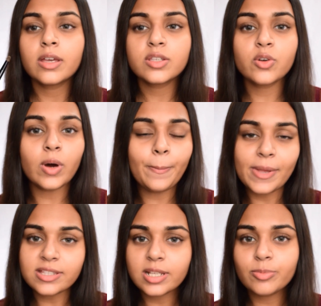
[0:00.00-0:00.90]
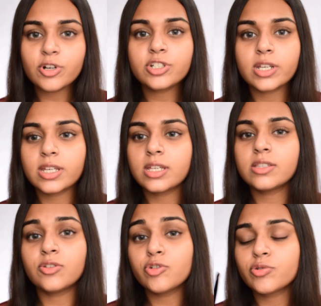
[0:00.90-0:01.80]
So a pencil brush
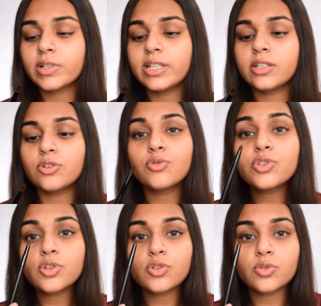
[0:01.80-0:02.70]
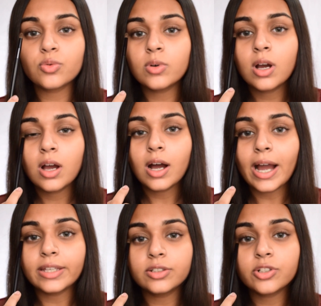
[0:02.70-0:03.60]
is usually used to do
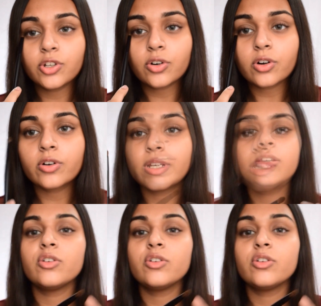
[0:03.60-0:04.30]
either your crease.